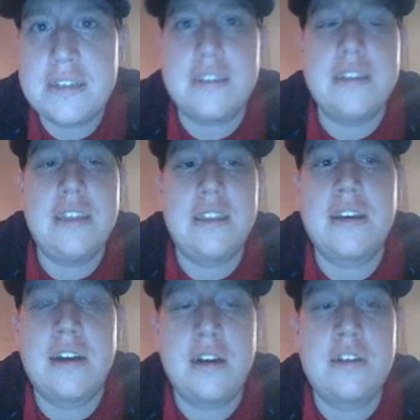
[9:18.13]
anything
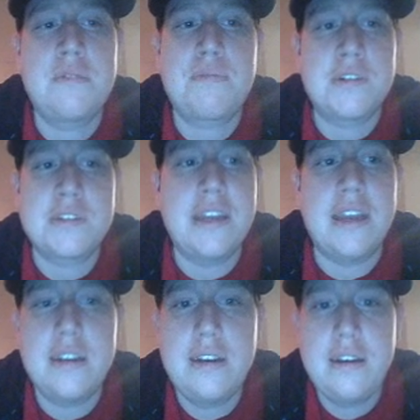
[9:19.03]

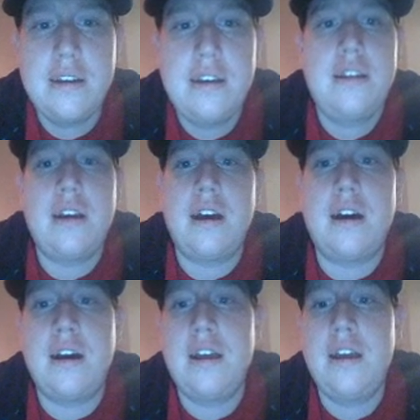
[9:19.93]
100%.
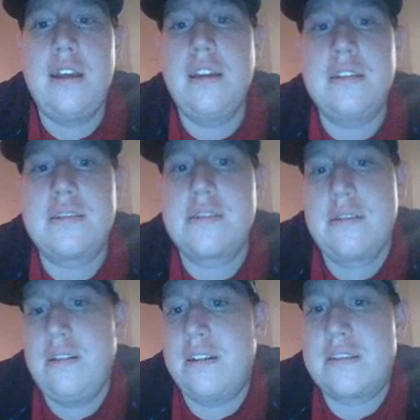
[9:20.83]

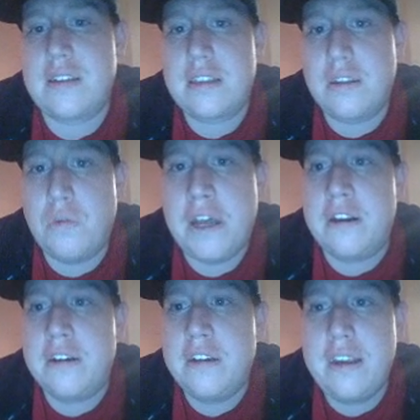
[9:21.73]
It's like the
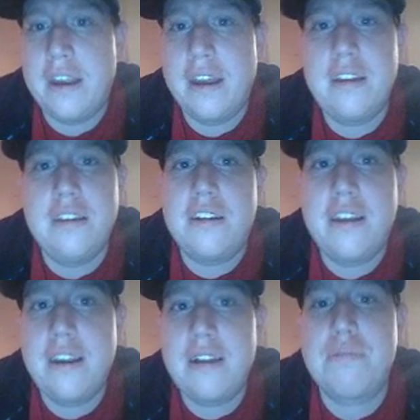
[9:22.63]
weather. You
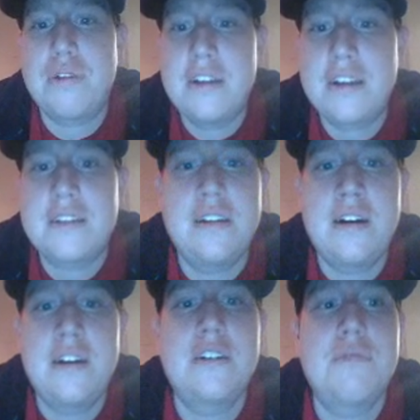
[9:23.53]
can't predict it
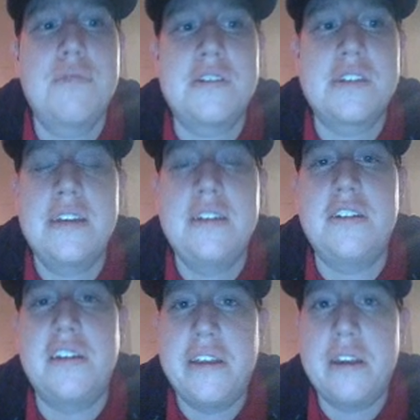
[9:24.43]
100%. You
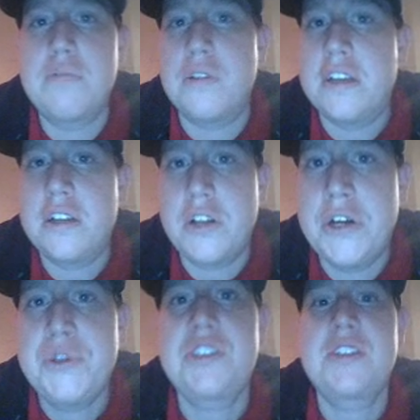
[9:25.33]
can get pretty
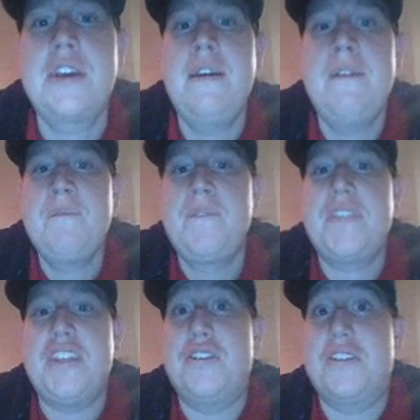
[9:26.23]
close.
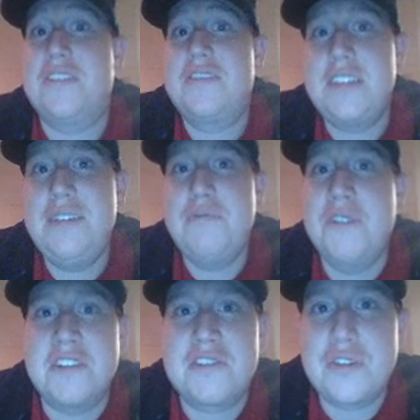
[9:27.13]
You can see when
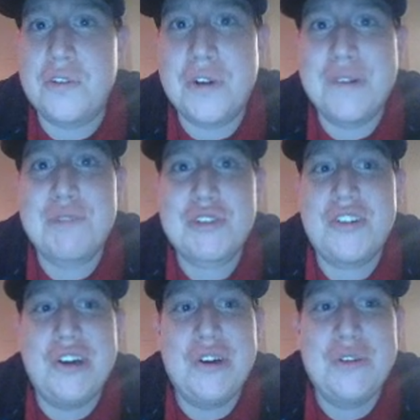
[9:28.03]
a storm's
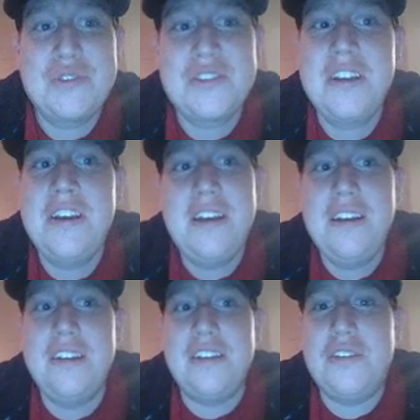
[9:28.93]
close.
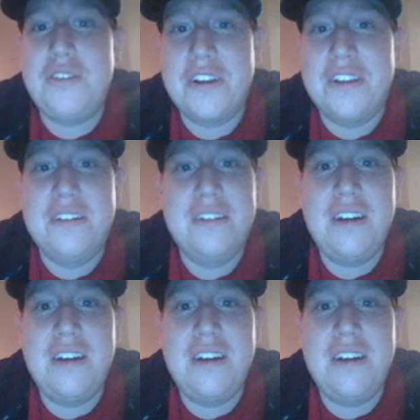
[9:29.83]
You can